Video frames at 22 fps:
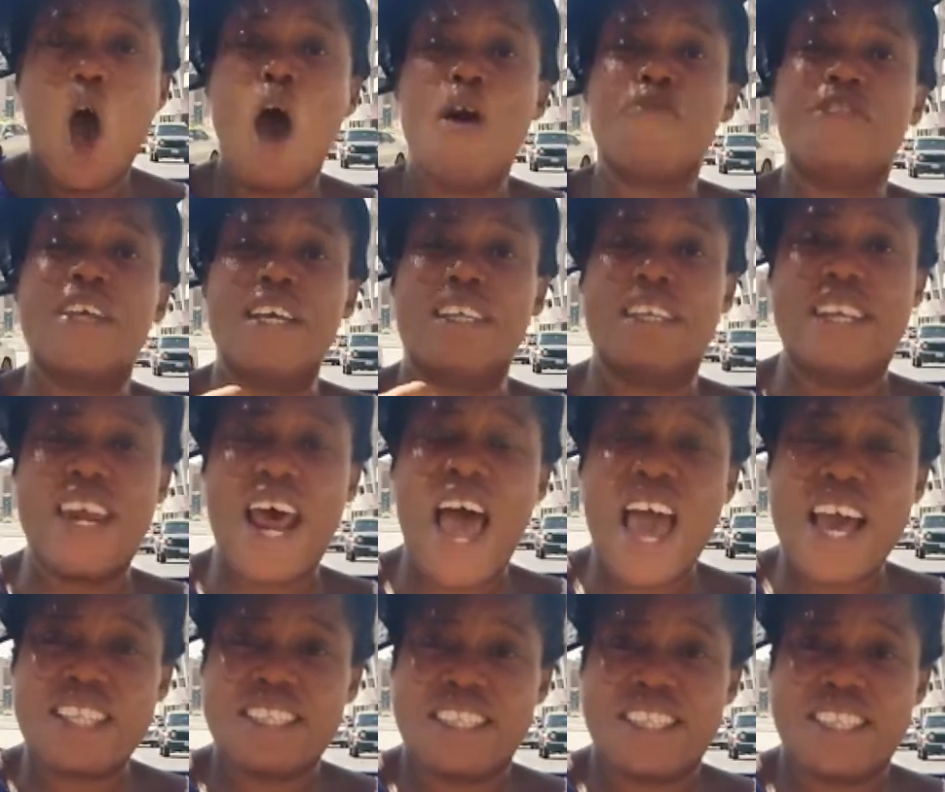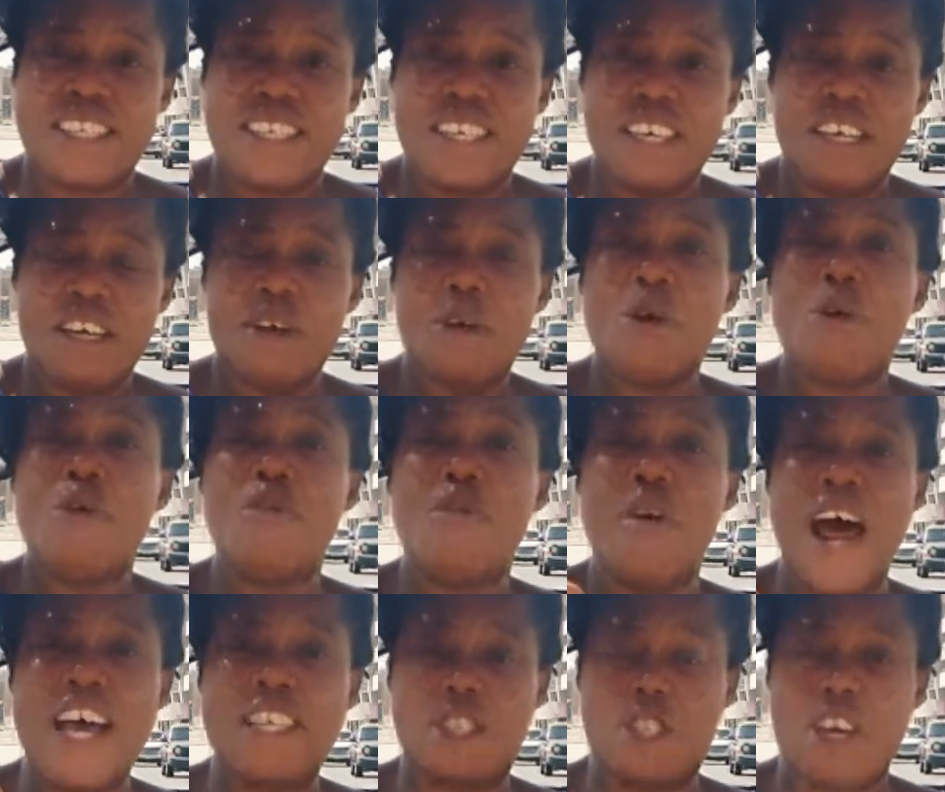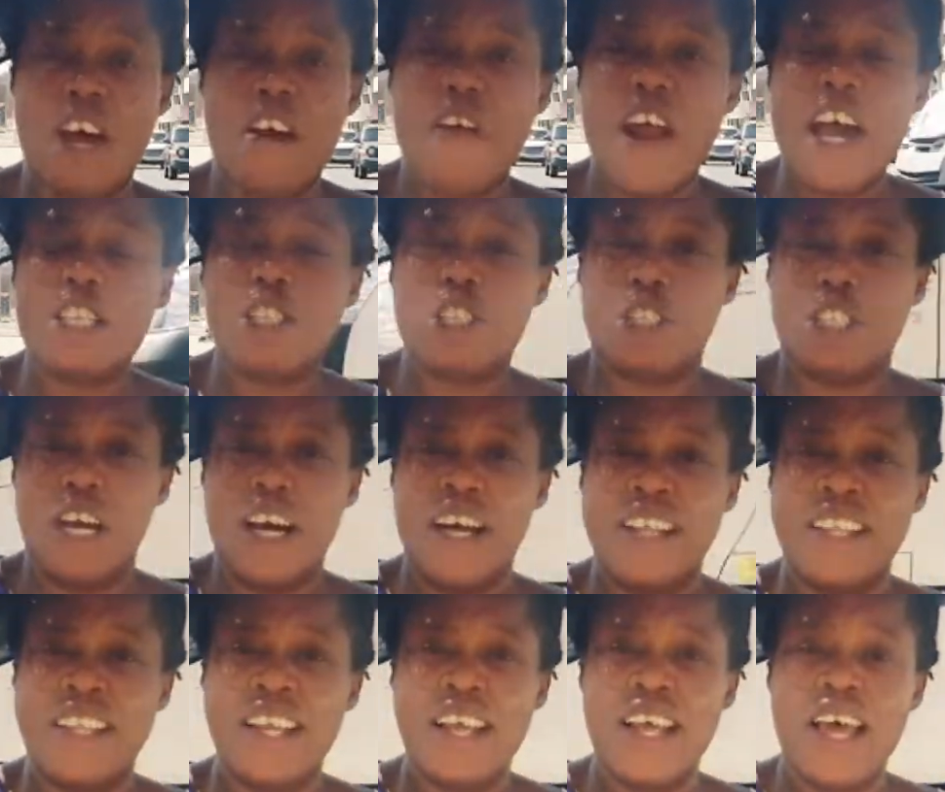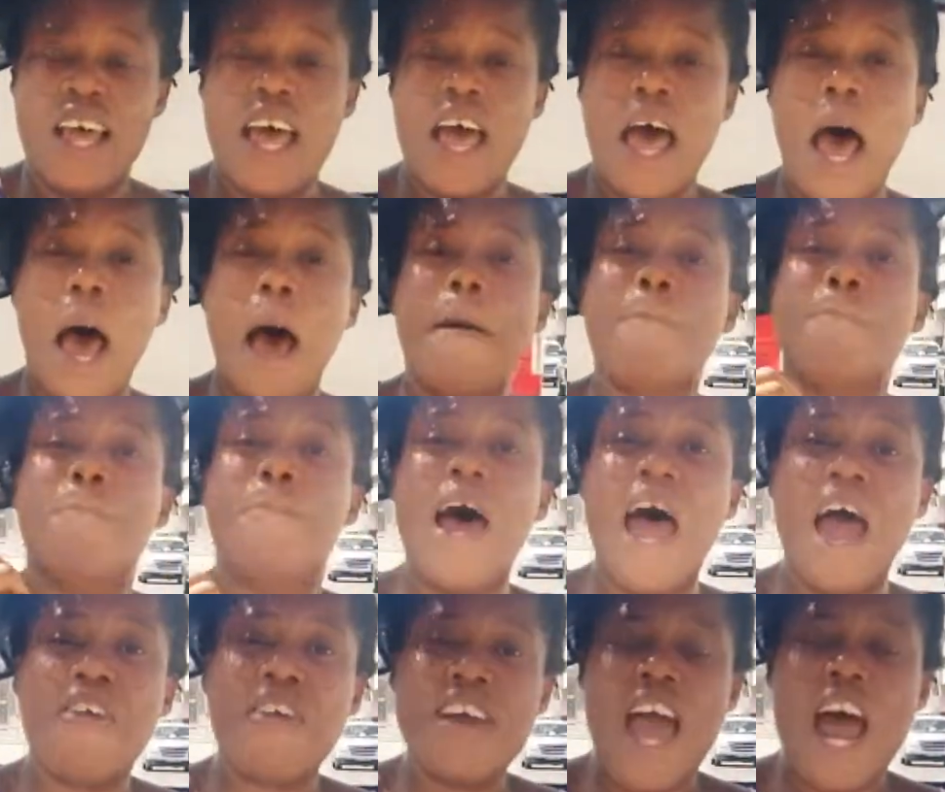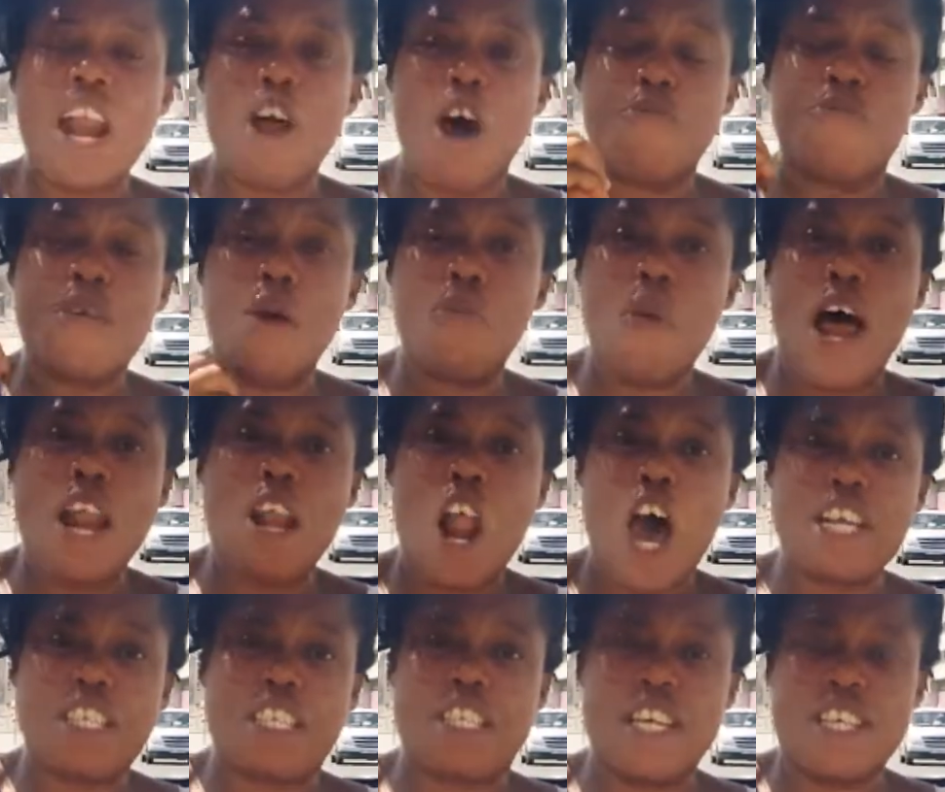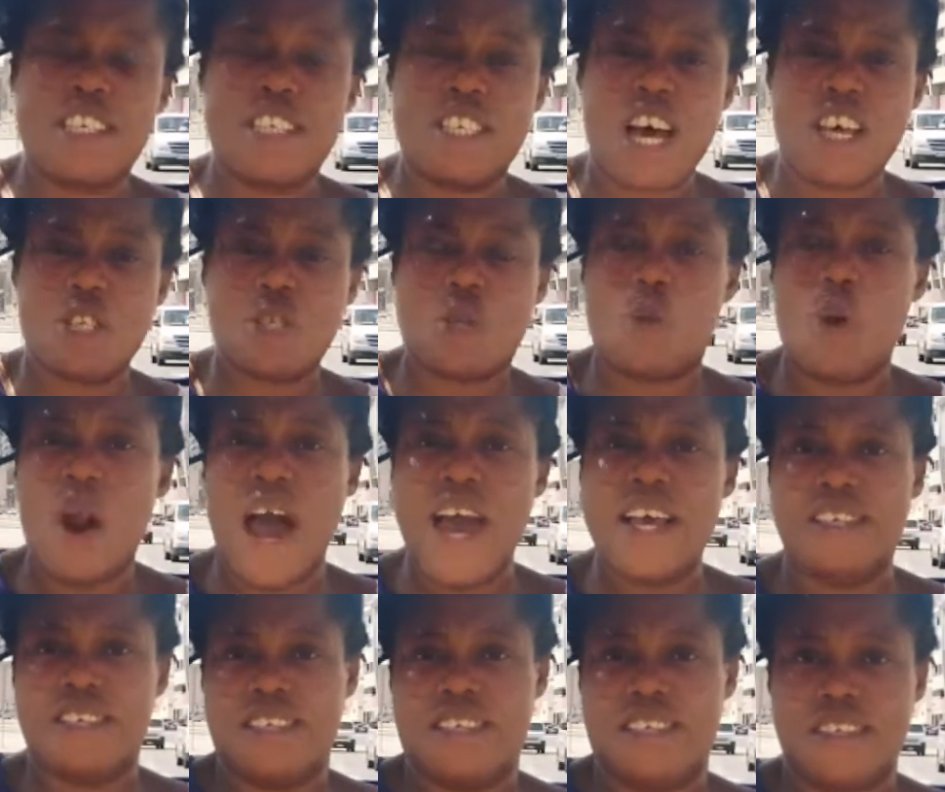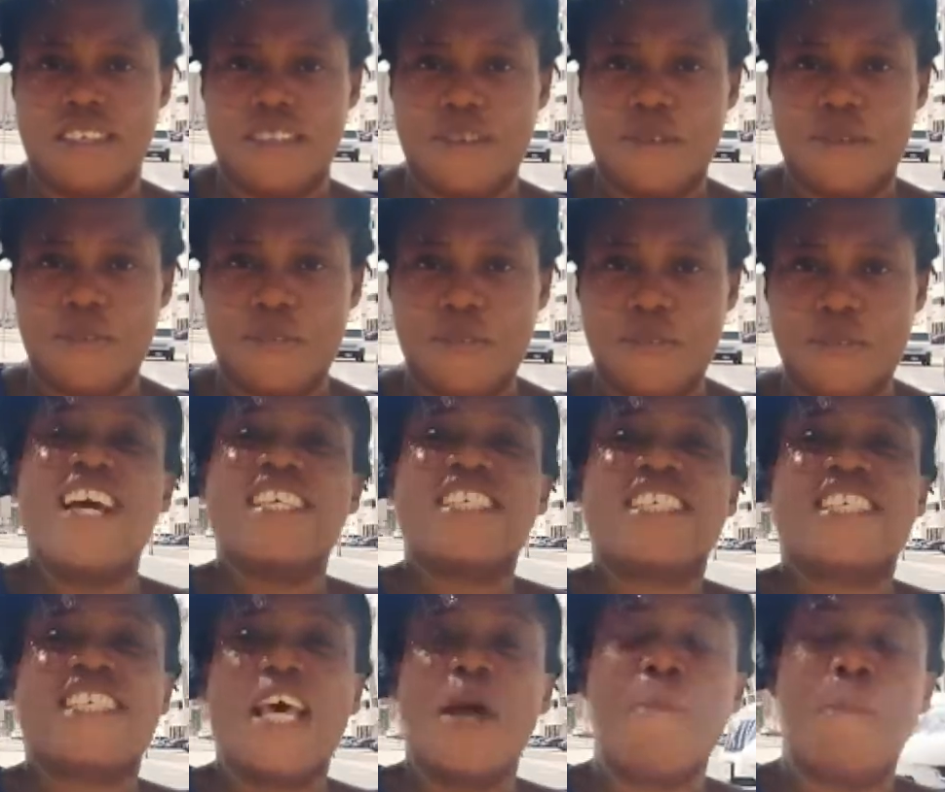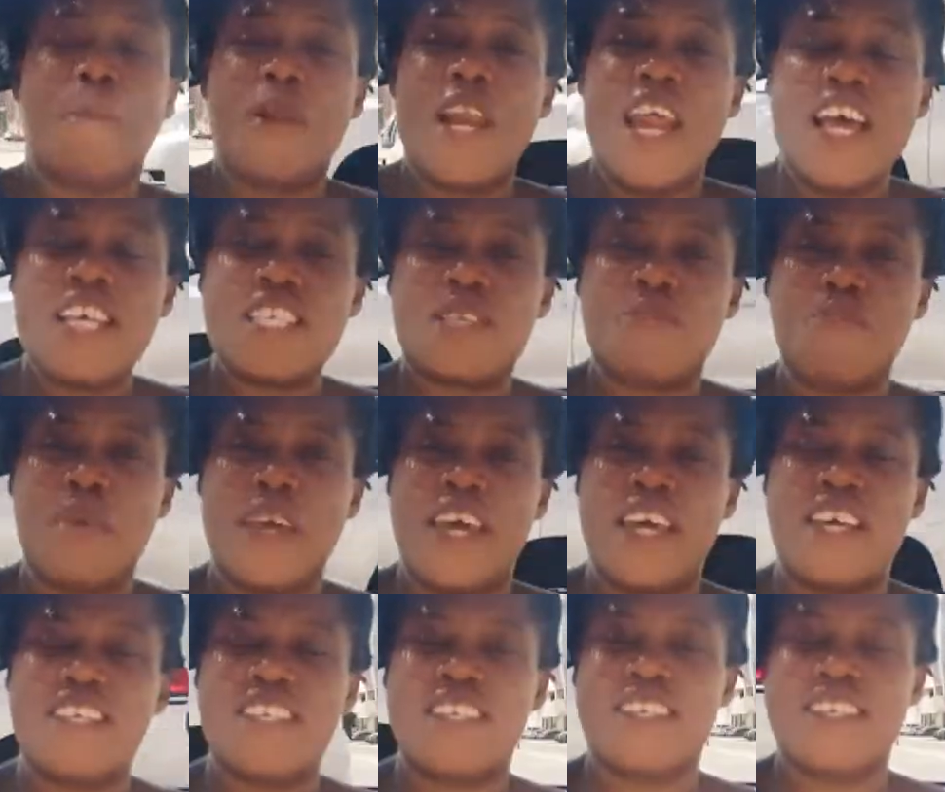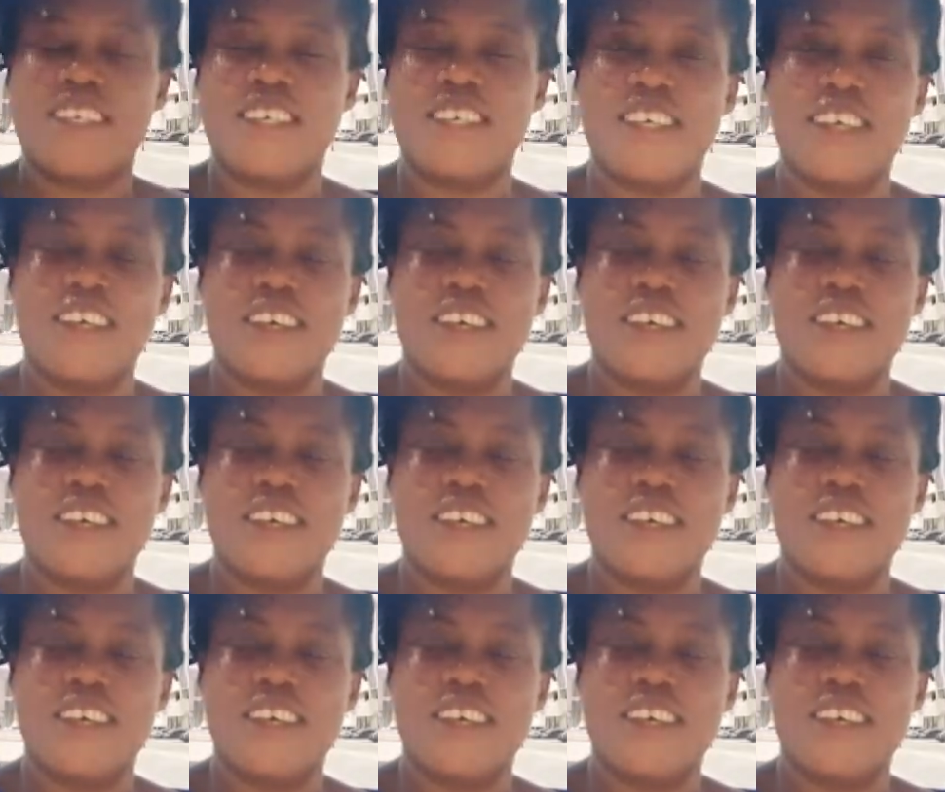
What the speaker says: of the death, resurrection, and burial of our Lord Jesus Christ. It simply means